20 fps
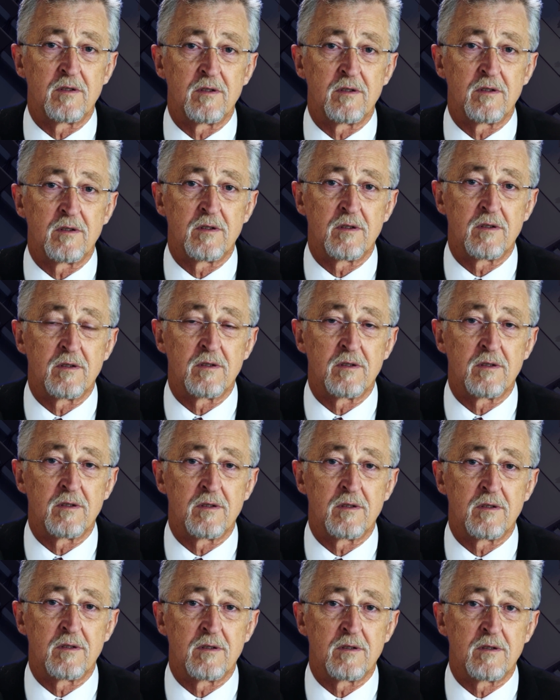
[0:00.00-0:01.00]

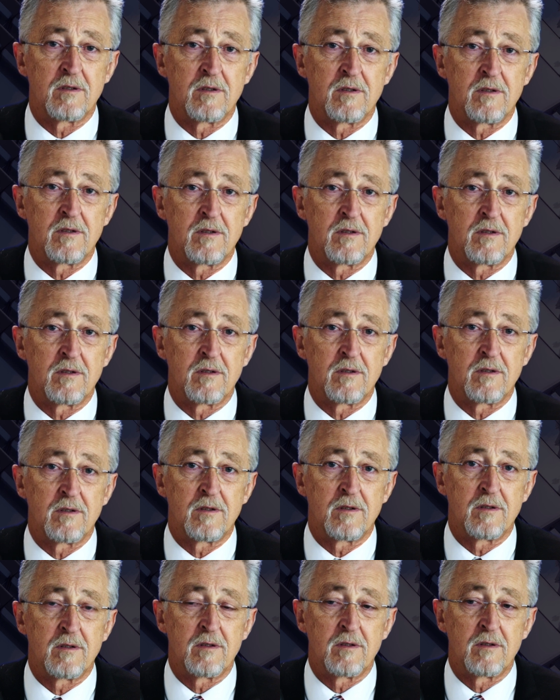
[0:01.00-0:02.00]

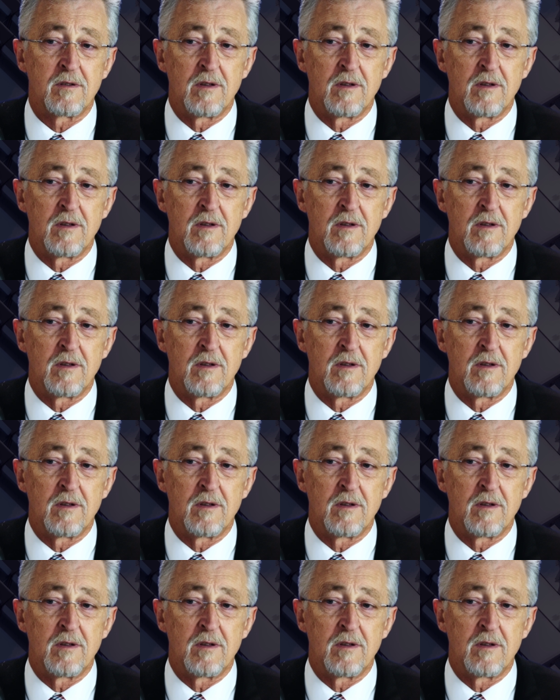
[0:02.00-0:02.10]
[no speech]